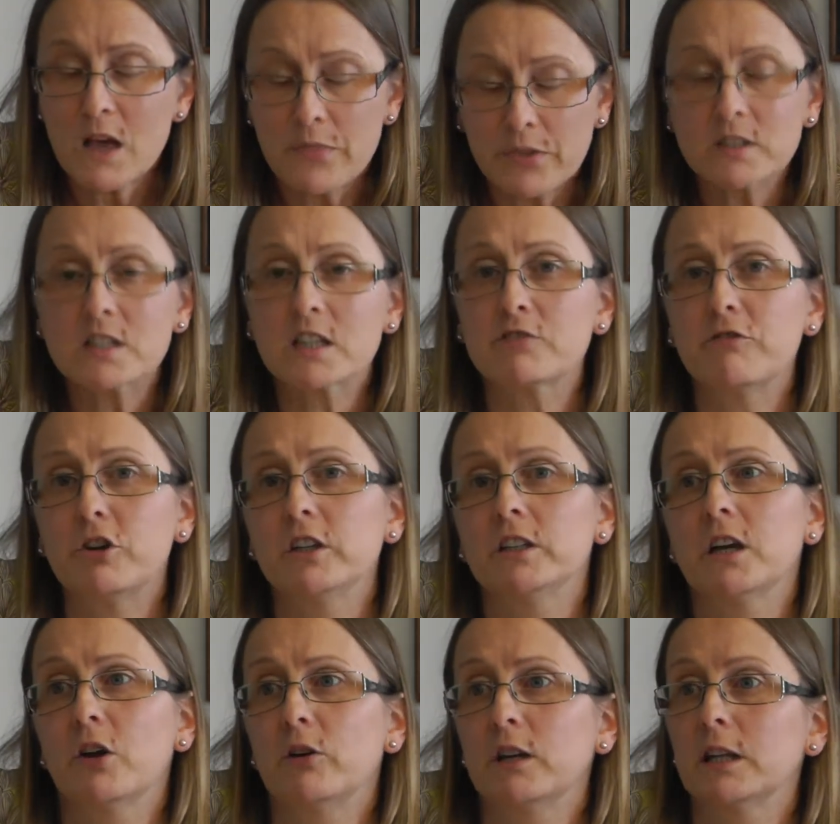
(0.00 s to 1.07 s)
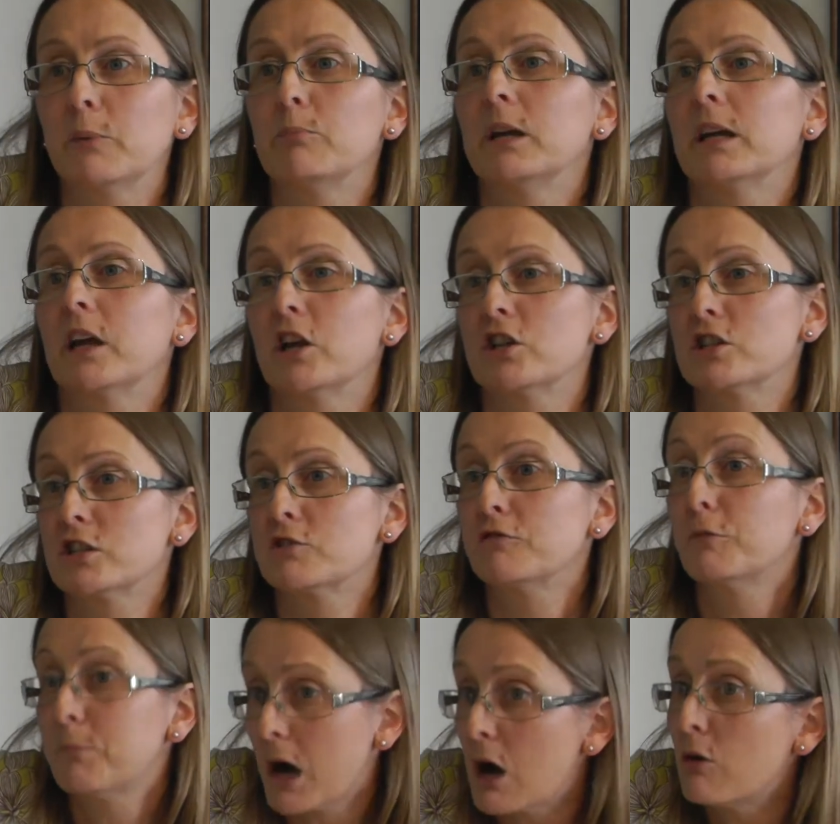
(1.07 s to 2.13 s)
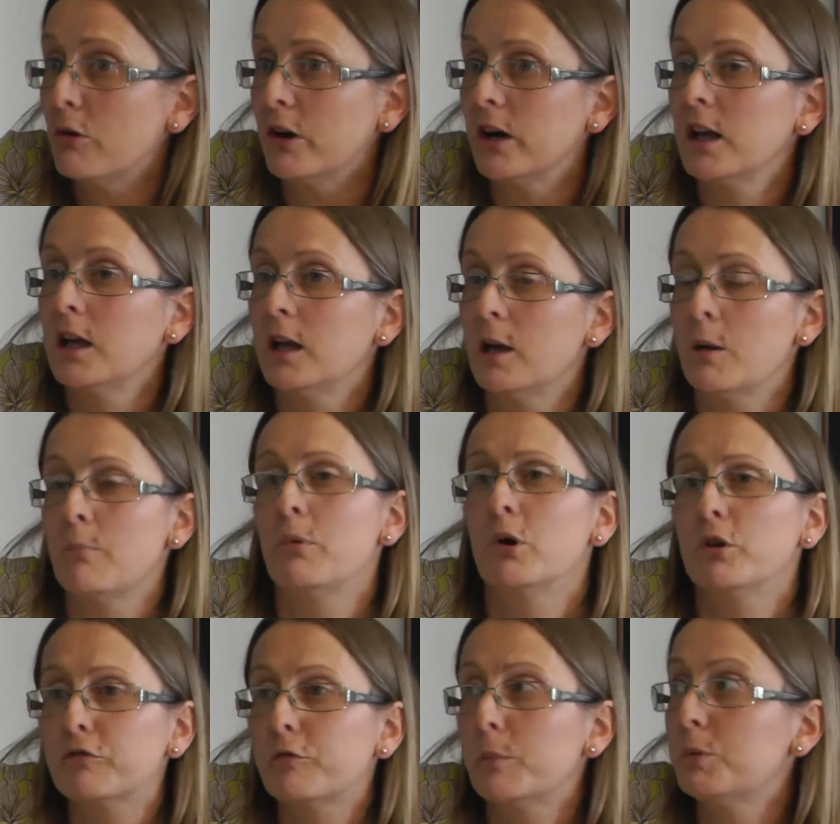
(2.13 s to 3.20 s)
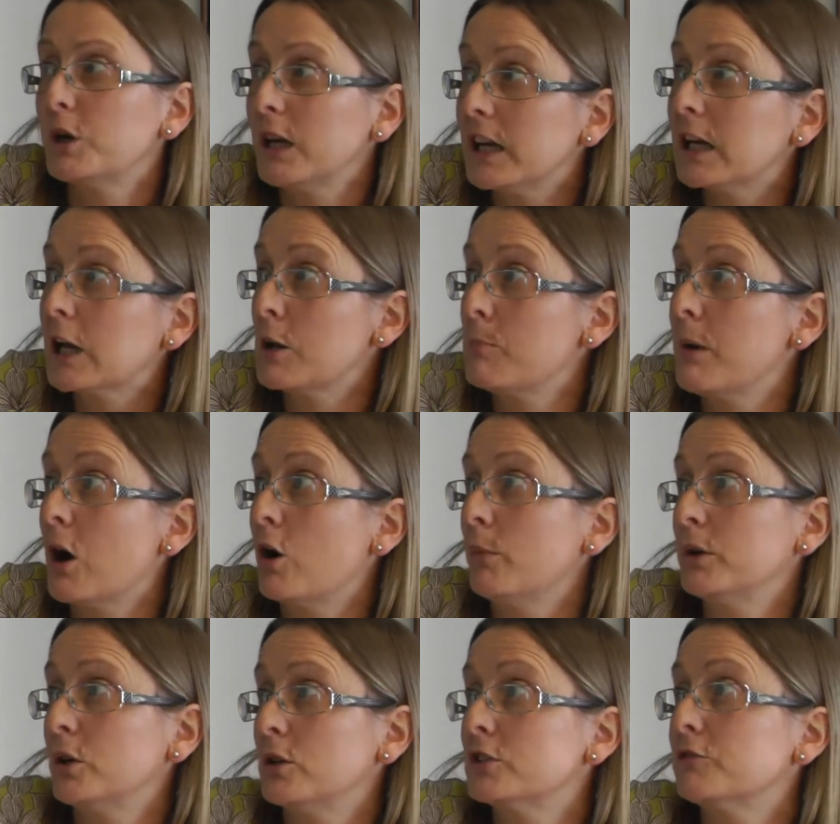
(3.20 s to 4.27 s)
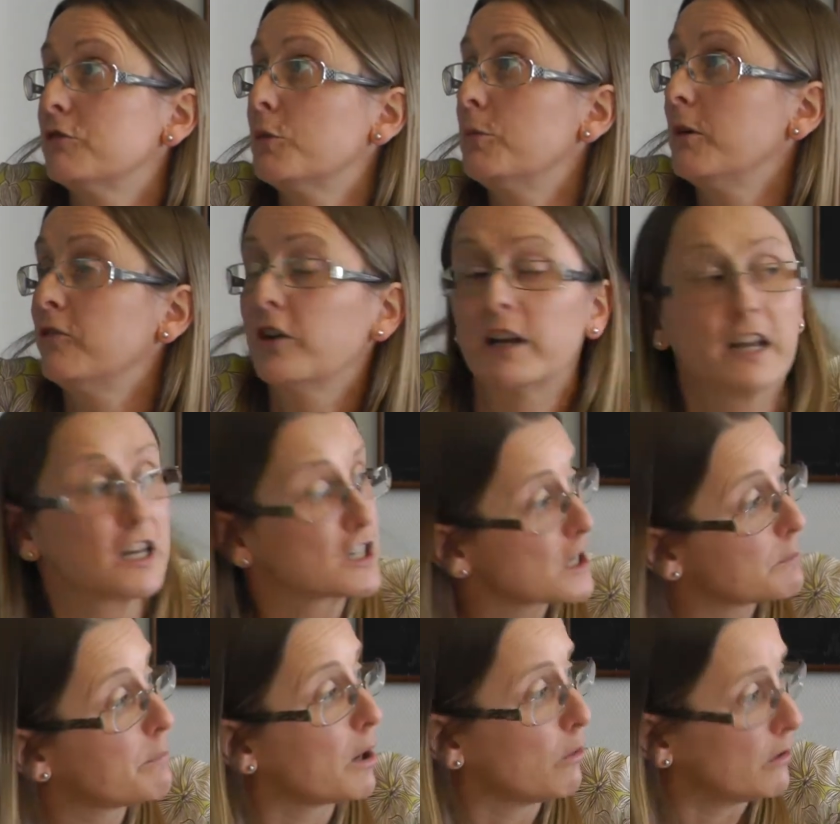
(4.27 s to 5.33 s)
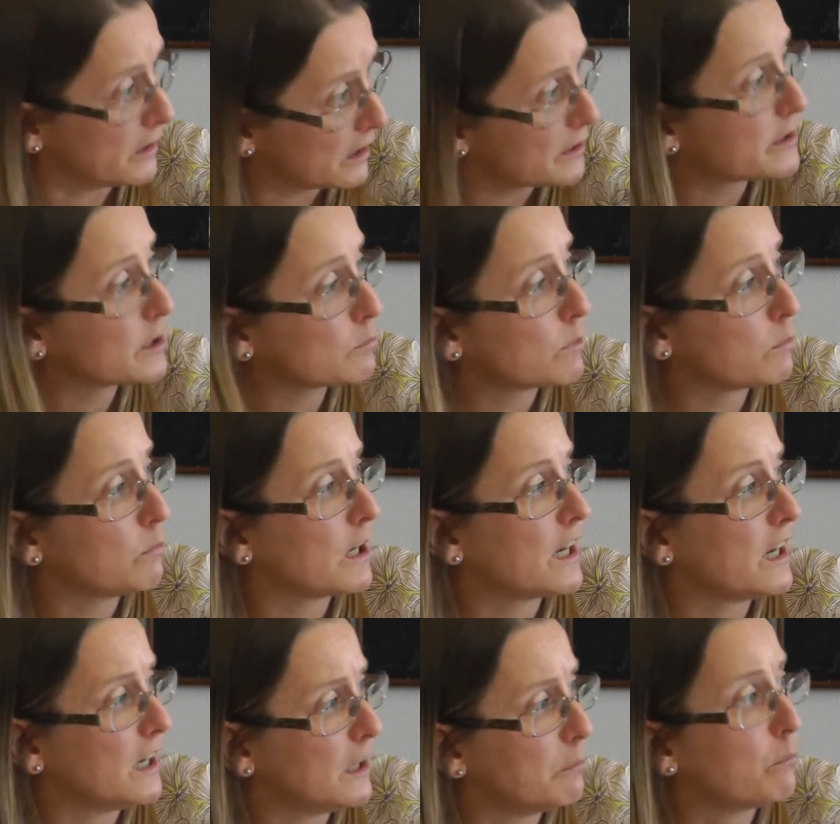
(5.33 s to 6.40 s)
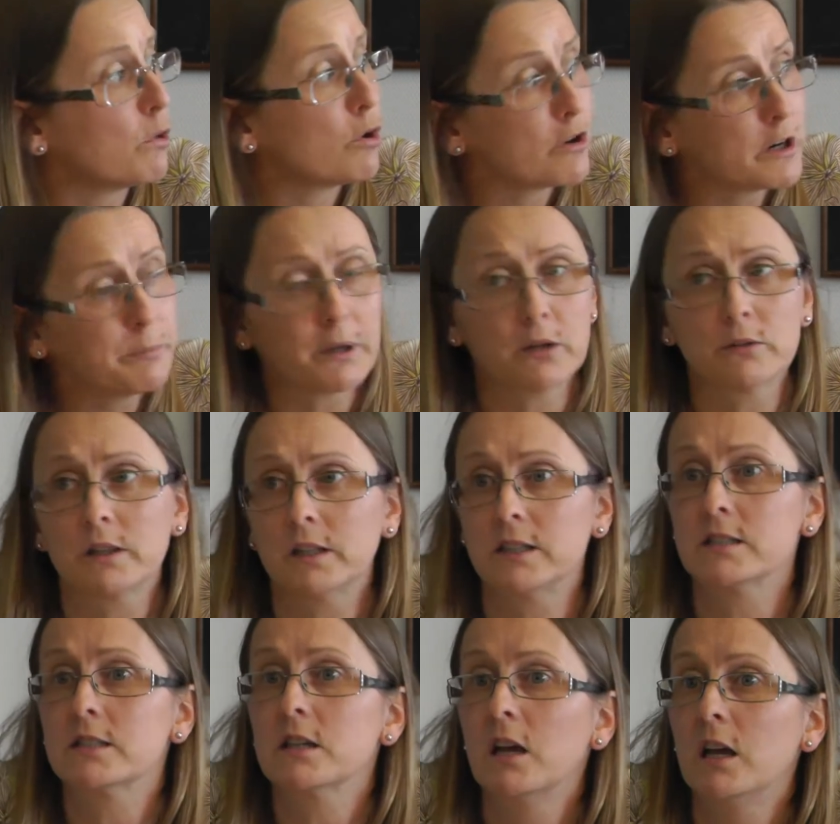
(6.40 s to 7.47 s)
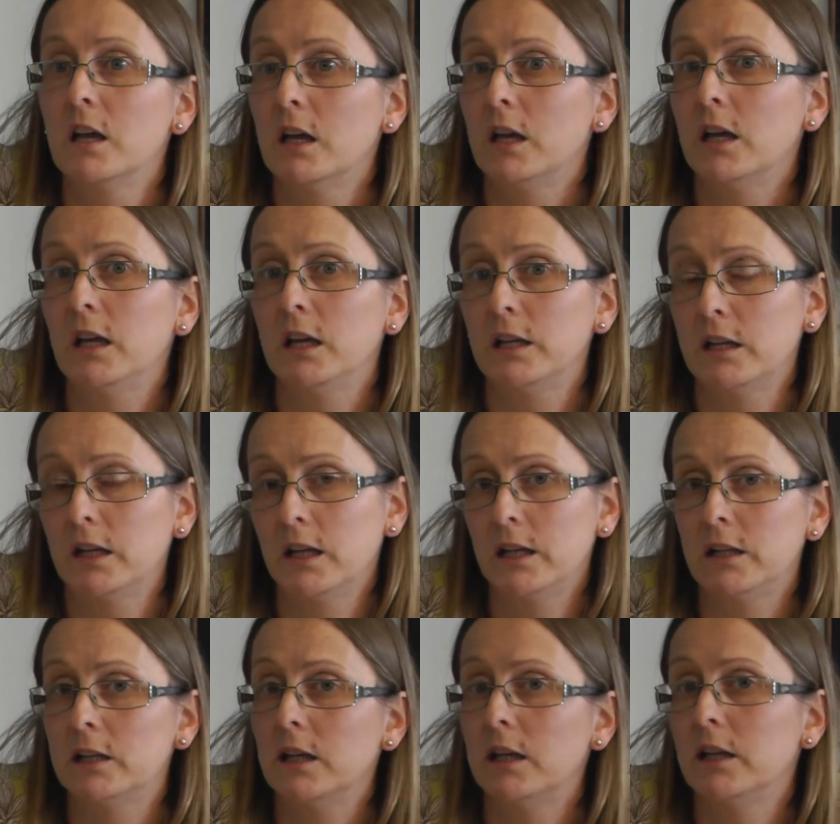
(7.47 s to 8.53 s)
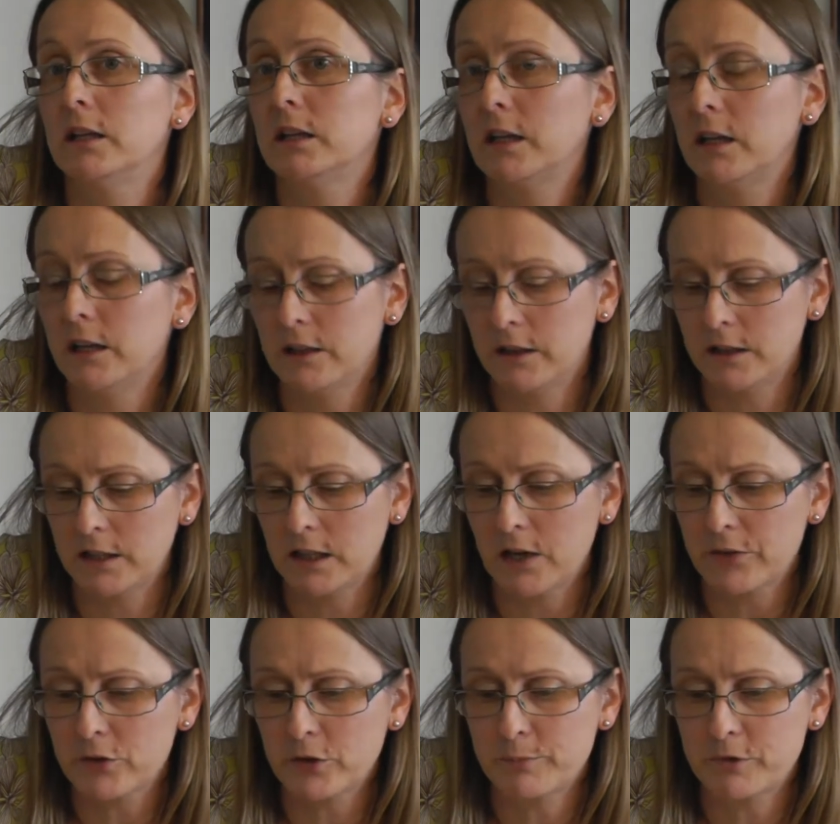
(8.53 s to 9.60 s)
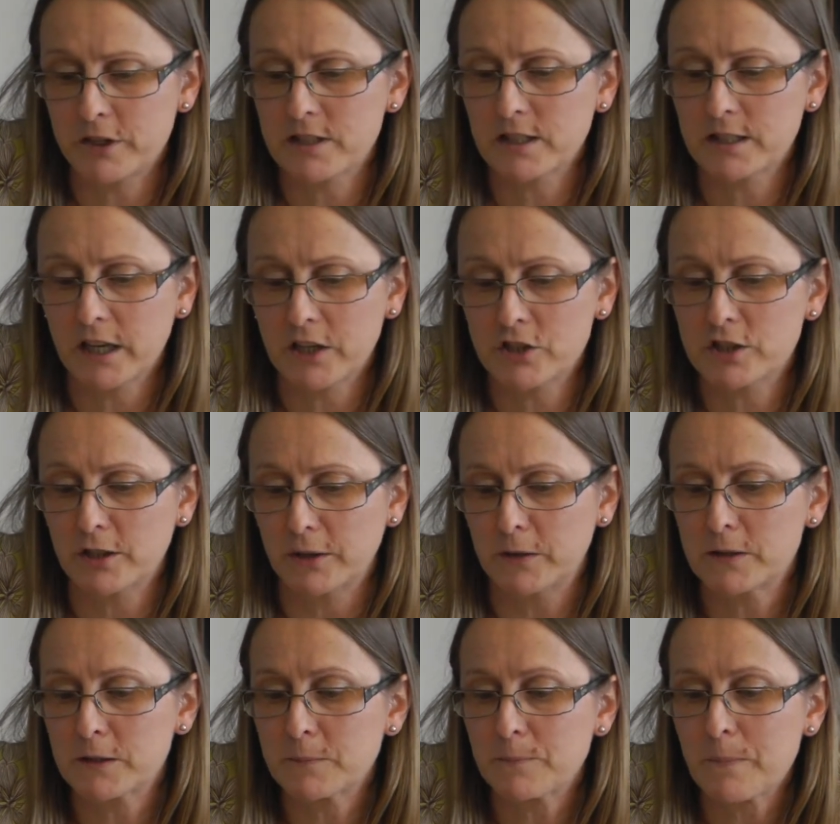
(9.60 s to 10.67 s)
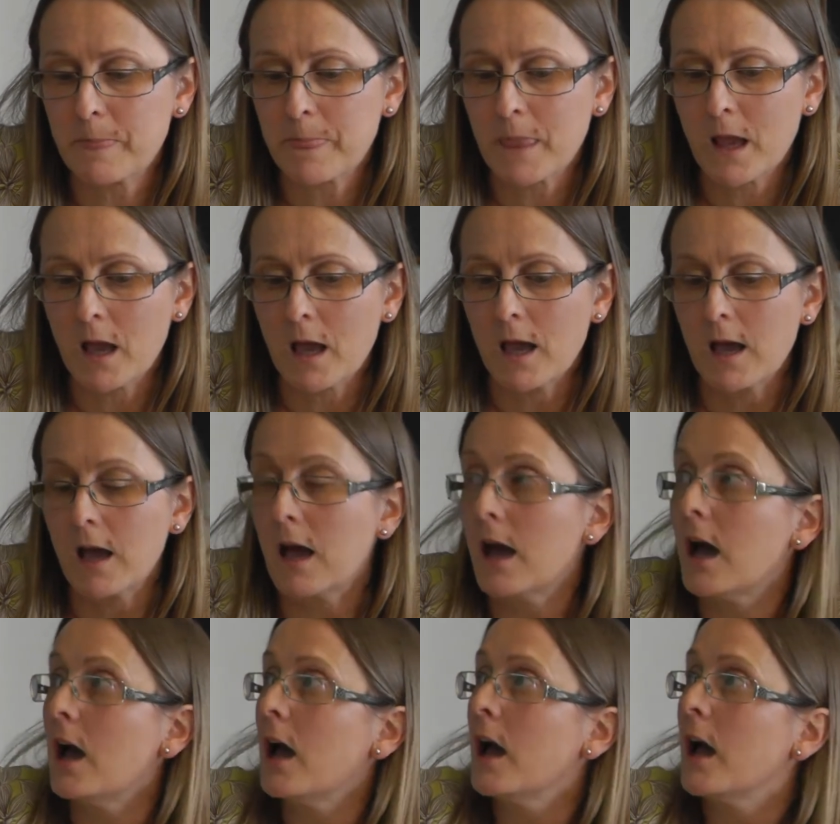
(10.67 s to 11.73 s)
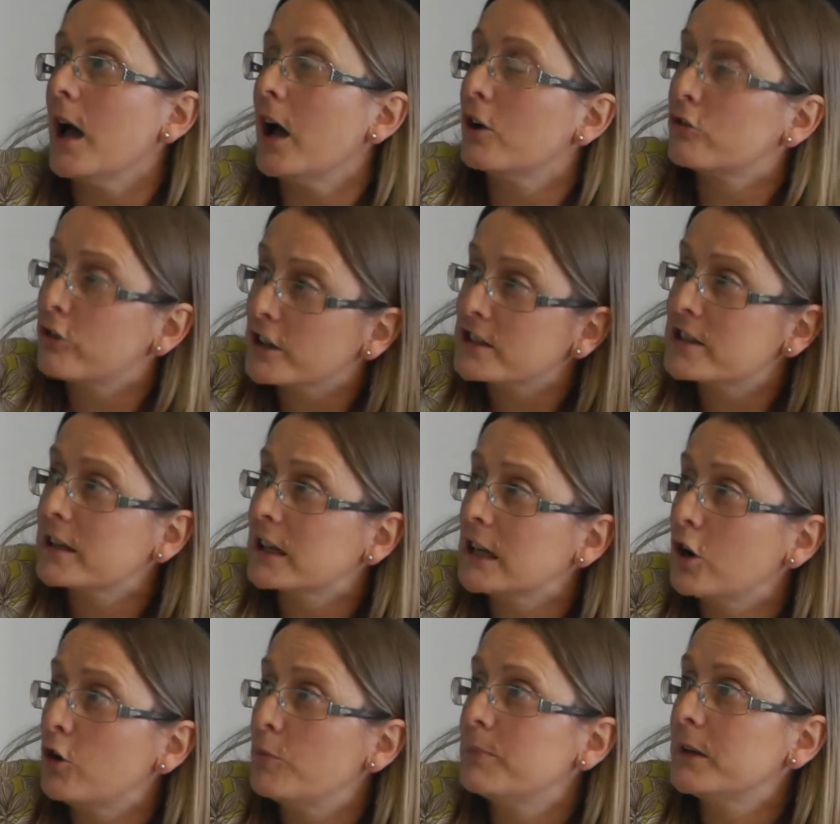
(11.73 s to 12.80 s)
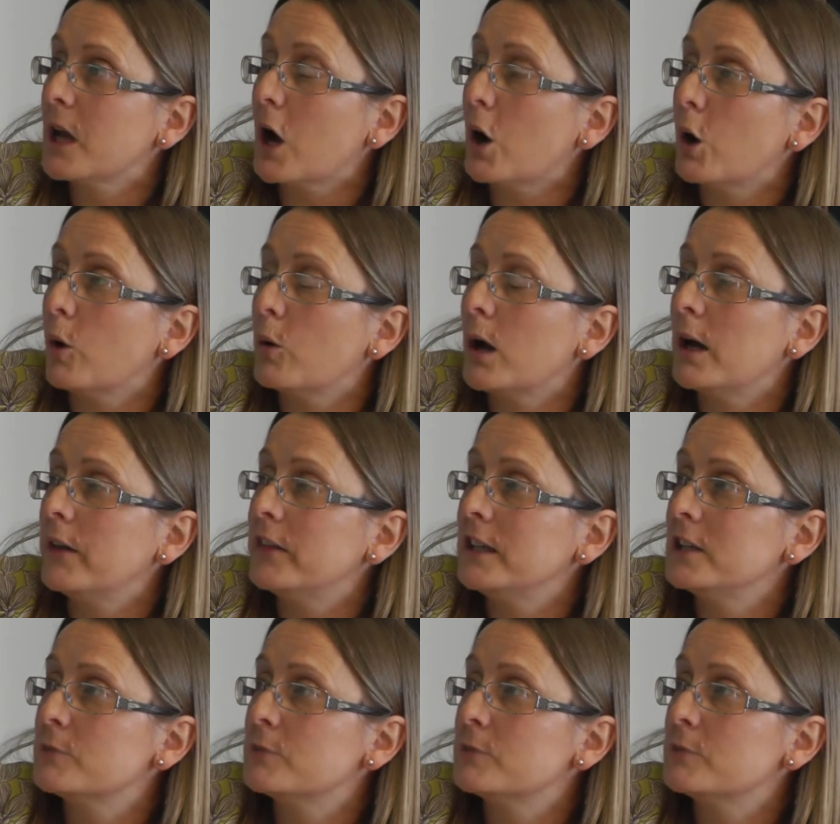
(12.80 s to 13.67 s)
And this has very direct implications for power, both for political power but also for financial power. And I think we will hear more about this in the other presentations. Across the globe now,